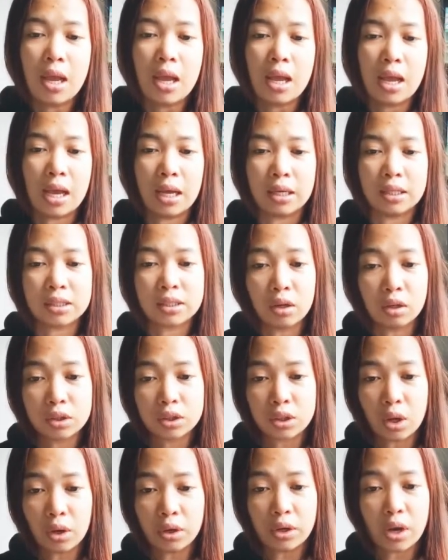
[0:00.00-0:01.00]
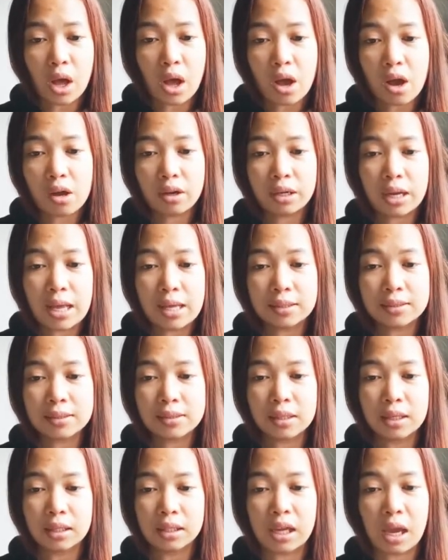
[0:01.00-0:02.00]
It is also known as
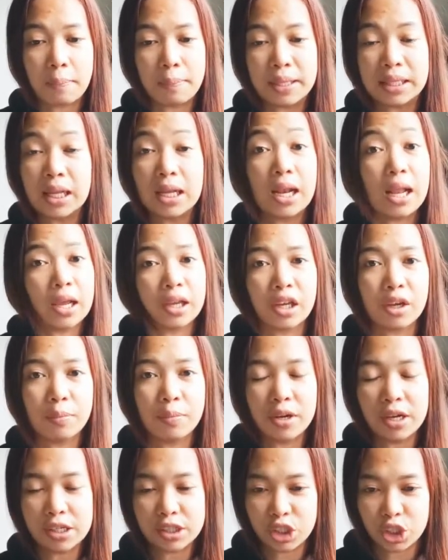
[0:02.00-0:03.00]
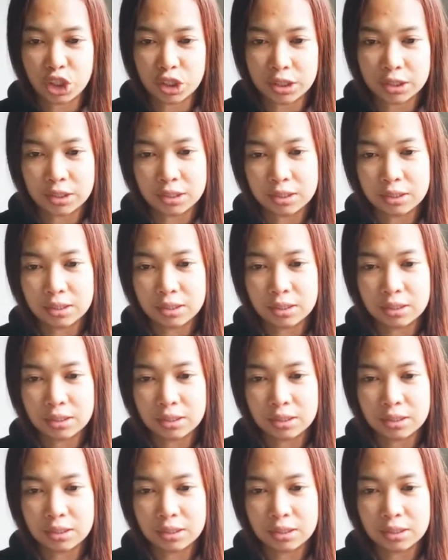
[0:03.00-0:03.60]
capital accumulations.